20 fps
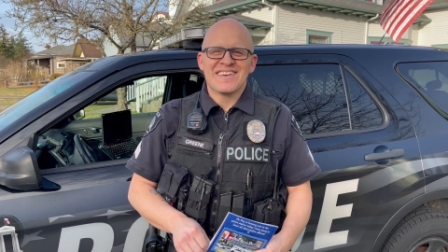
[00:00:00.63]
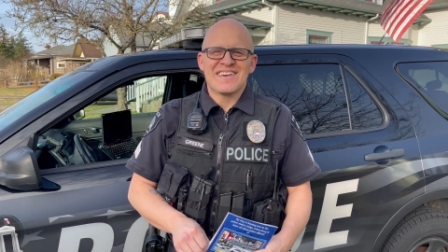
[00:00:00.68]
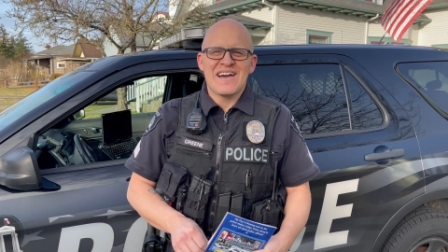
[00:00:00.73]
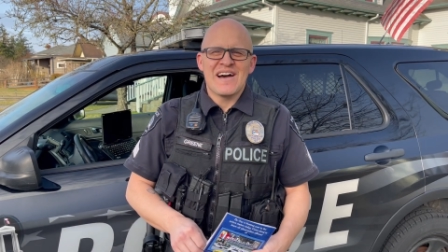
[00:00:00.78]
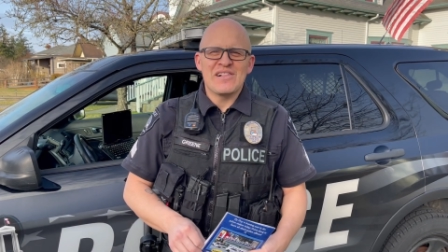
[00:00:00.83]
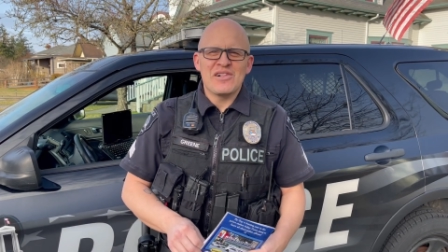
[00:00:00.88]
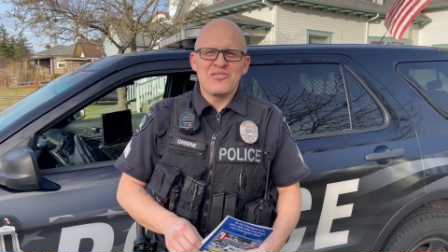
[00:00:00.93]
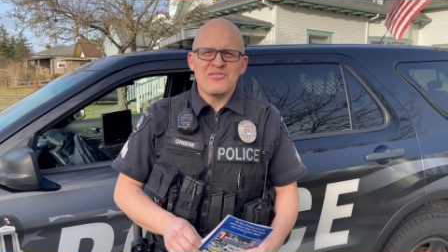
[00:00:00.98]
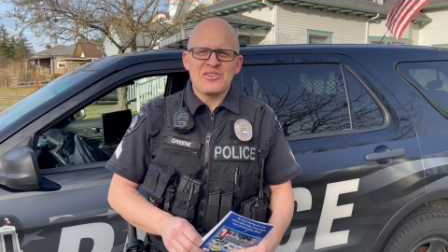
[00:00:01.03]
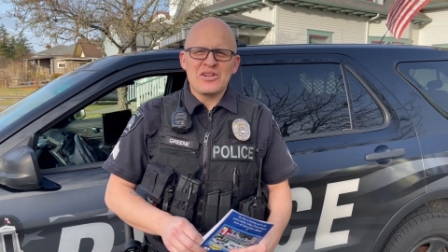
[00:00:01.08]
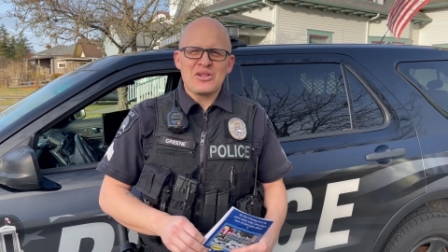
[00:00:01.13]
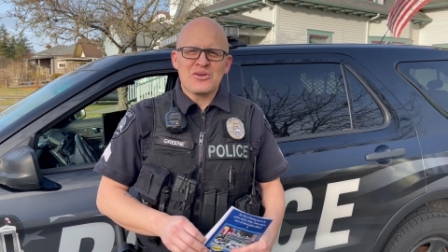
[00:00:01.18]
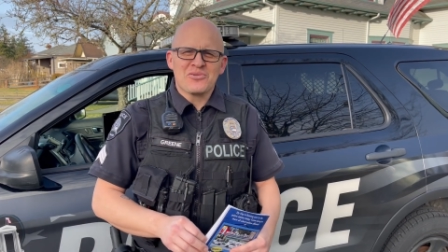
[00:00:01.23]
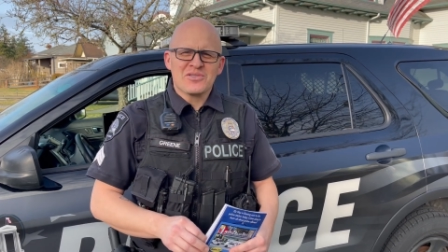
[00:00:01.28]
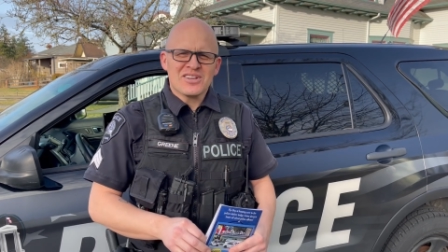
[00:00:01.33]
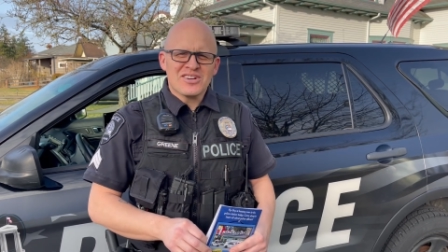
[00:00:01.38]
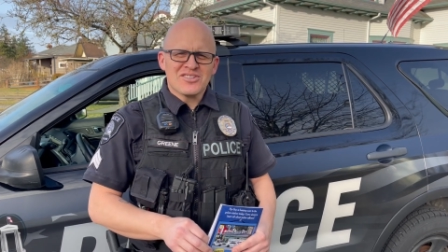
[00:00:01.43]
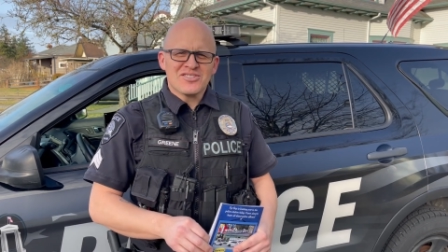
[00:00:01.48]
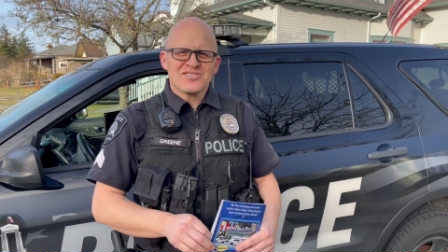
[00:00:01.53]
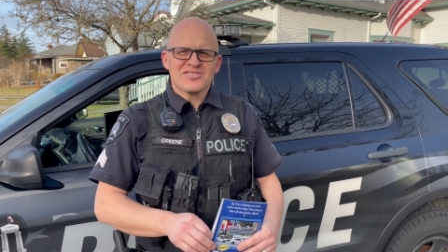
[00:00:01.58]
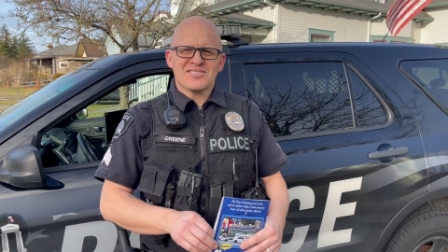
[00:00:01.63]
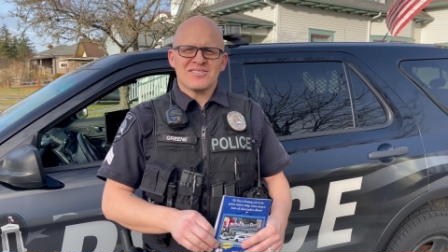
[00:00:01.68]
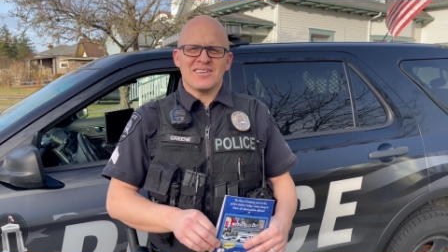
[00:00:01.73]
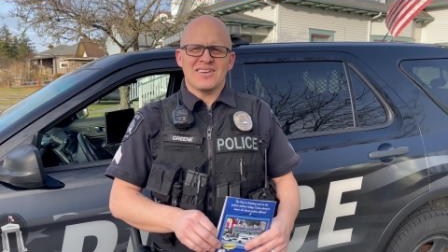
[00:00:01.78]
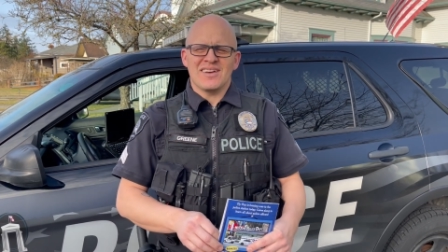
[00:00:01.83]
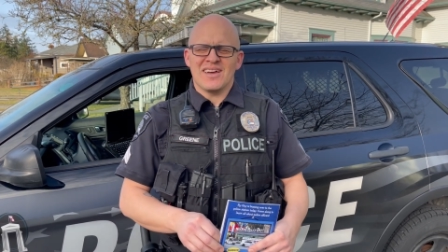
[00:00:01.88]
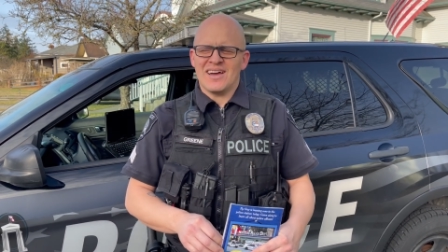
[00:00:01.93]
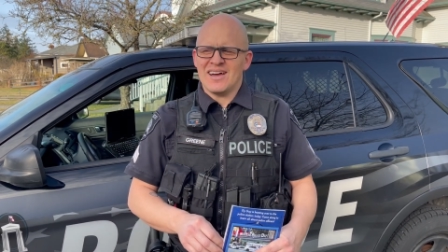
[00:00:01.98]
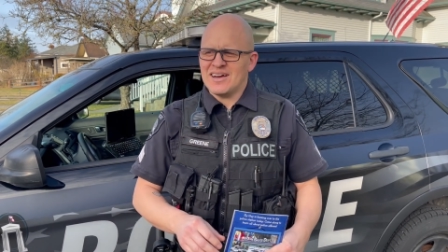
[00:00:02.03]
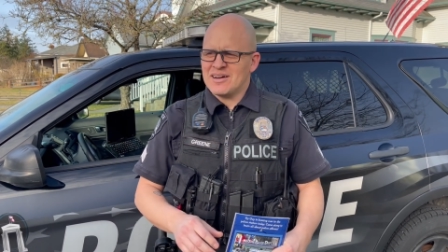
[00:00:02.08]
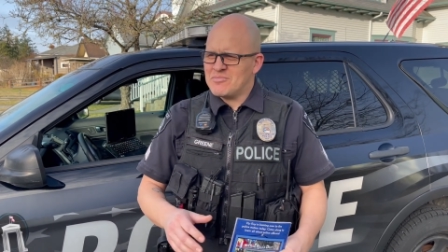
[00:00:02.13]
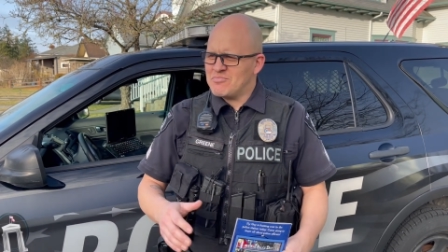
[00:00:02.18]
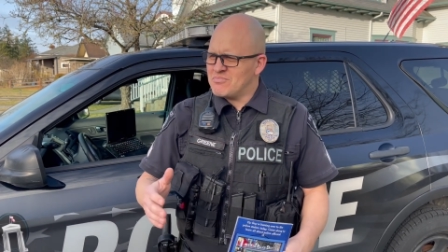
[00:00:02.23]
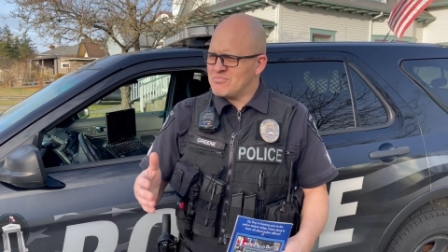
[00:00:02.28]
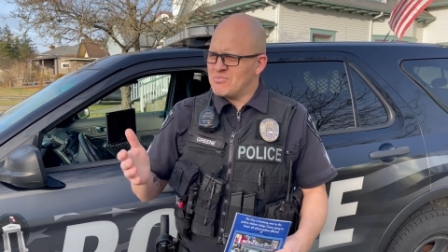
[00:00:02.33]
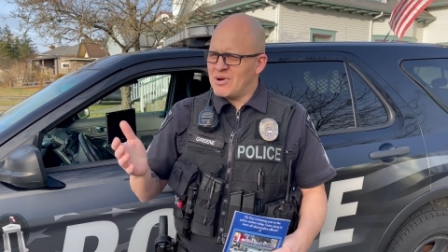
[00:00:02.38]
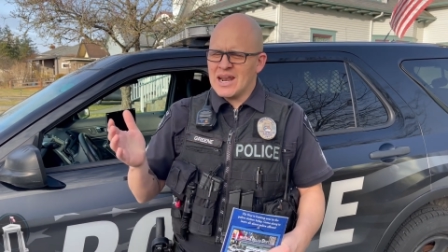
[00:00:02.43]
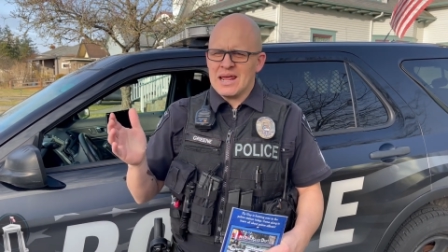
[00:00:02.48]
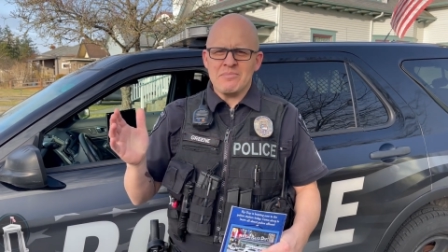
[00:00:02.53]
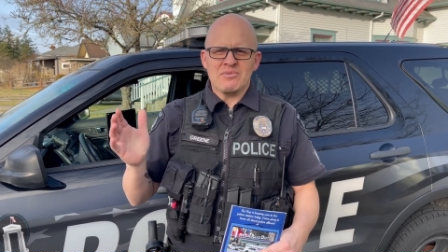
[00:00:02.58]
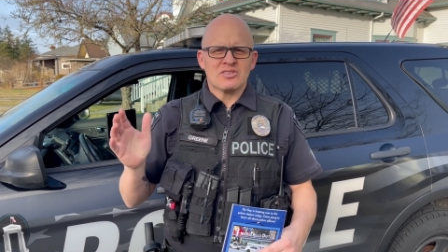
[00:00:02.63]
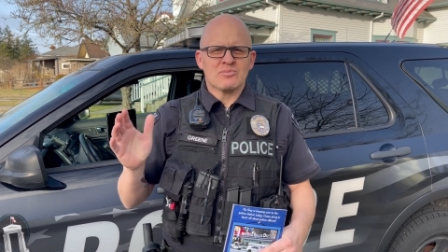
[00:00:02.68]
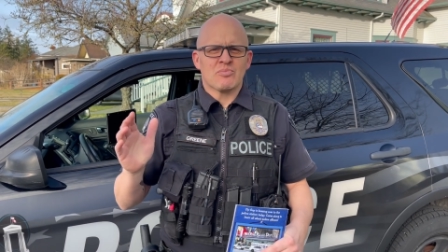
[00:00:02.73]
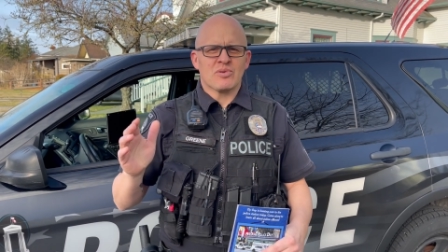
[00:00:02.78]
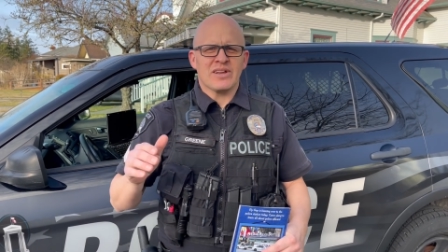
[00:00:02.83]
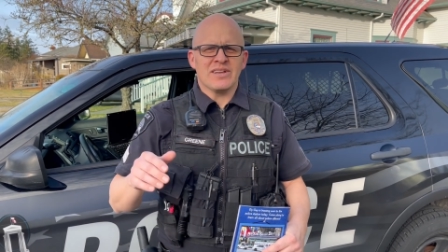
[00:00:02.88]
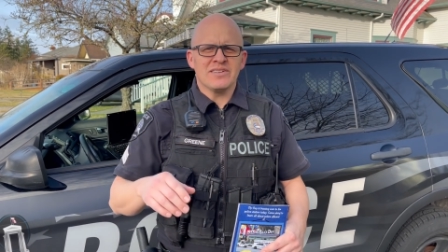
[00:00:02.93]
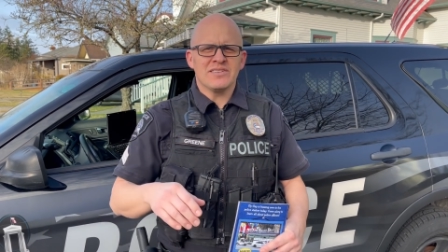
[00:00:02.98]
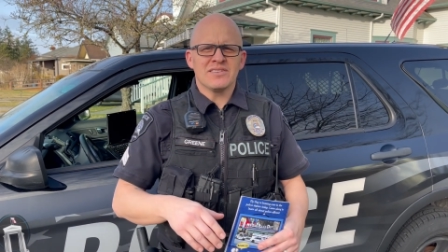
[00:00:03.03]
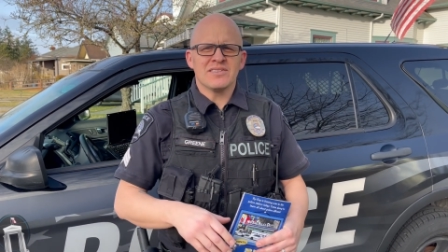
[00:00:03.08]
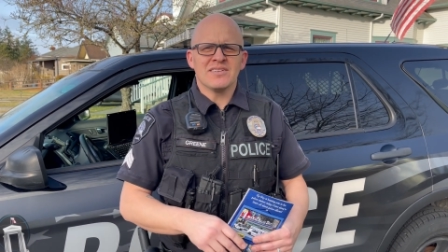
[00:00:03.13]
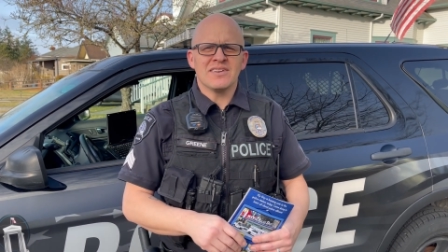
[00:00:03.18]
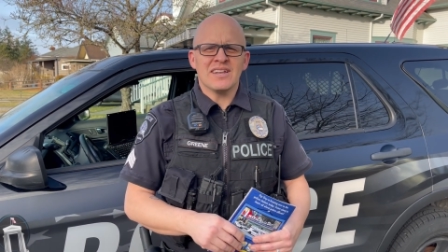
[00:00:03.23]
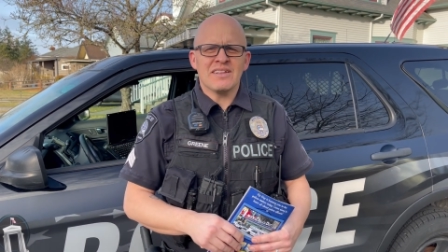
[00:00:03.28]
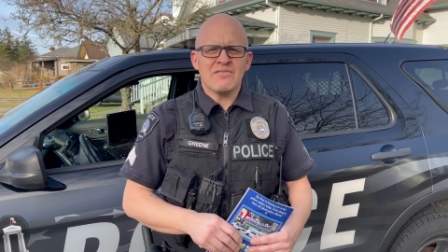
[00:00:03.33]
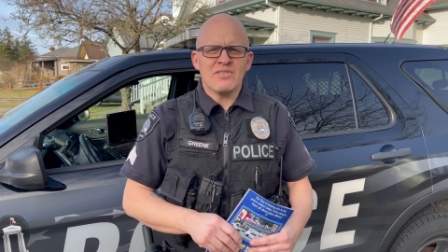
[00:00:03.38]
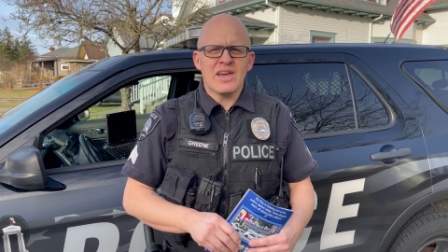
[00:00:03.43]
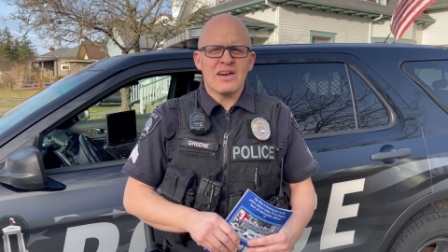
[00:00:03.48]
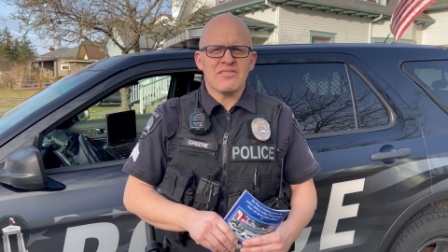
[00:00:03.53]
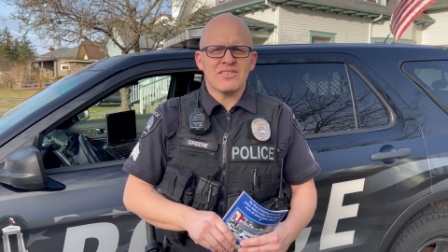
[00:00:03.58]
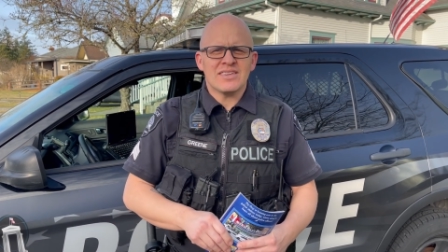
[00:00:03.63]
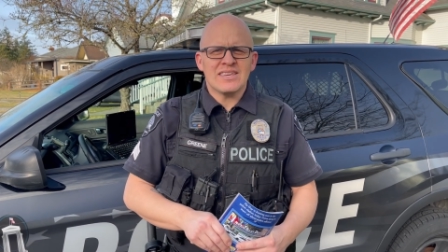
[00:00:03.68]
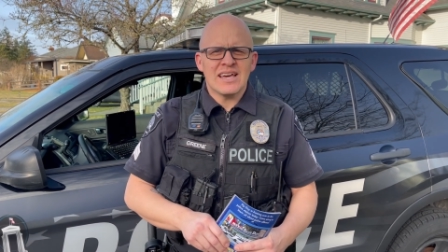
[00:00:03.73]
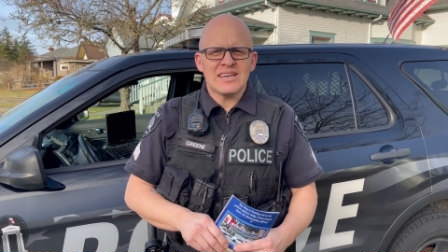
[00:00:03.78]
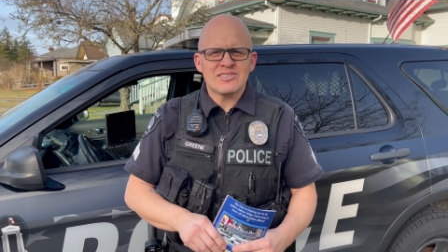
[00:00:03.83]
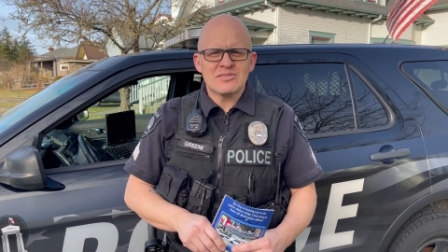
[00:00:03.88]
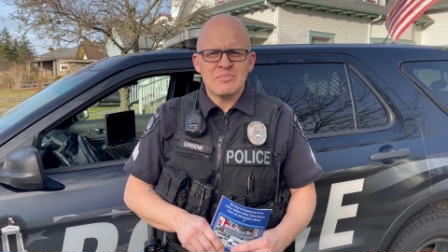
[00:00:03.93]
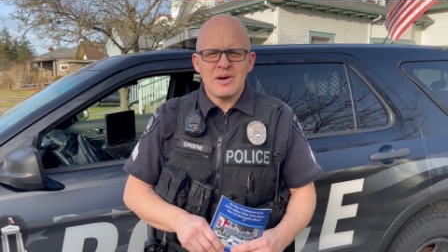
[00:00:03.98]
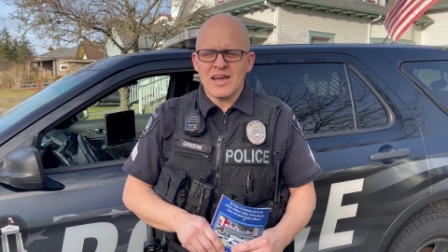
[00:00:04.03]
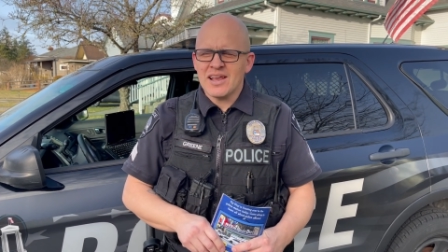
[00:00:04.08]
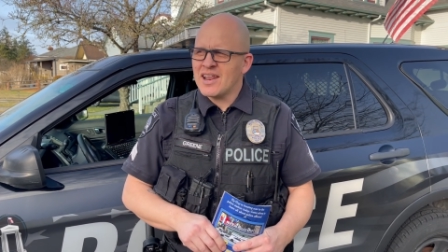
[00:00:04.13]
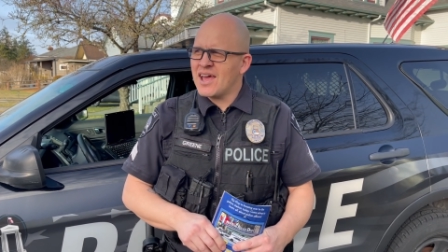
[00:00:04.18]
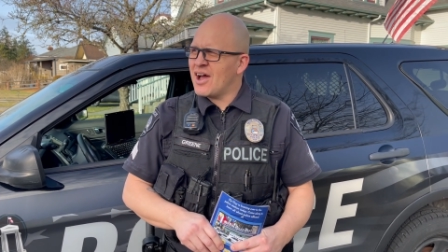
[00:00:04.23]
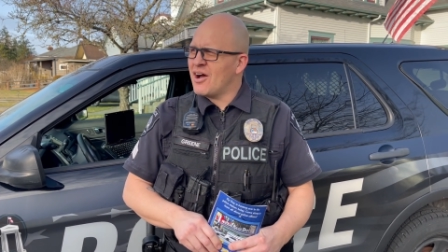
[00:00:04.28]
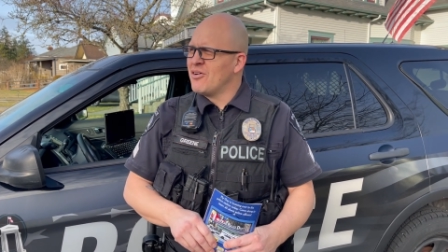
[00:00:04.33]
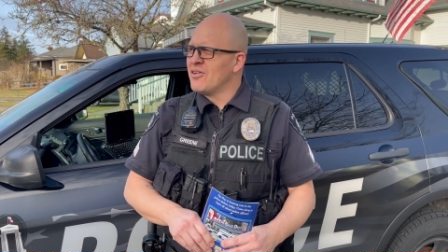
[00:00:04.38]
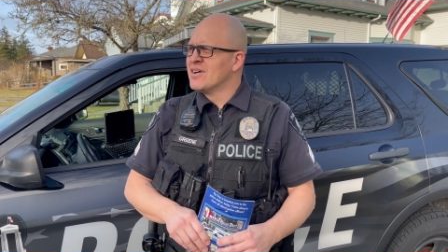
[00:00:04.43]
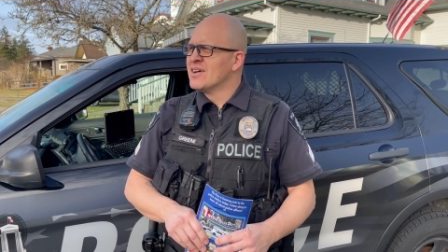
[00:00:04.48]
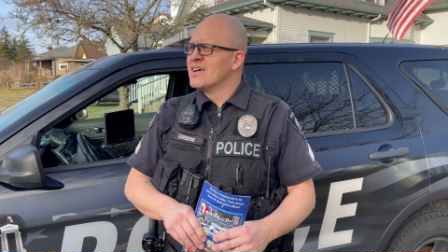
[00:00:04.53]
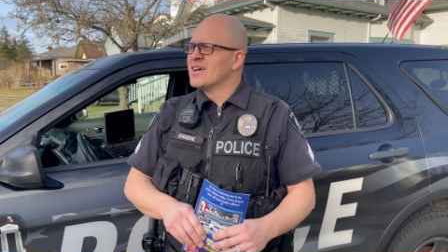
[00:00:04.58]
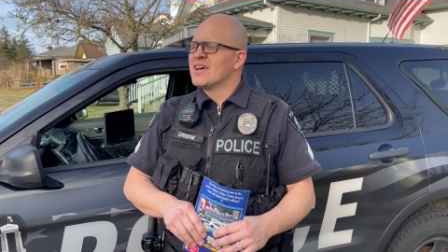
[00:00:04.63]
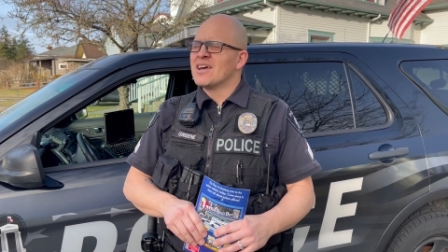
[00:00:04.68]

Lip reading: Hello, fellow readers. My name is Brent, and if you haven't guessed by now,